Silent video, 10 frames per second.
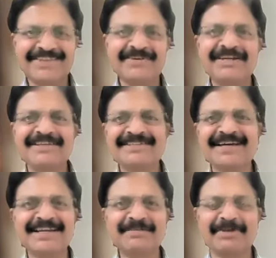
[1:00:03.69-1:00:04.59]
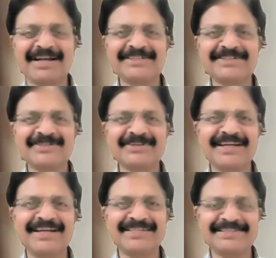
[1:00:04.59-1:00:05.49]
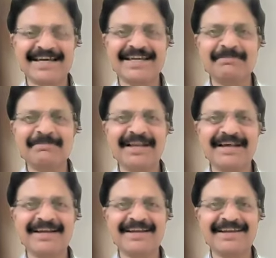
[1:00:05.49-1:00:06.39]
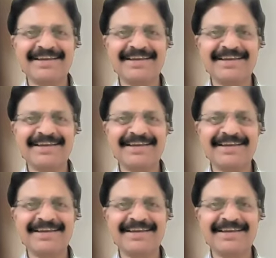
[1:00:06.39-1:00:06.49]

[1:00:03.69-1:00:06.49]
No, it is there in barrage only. It is there in Miller.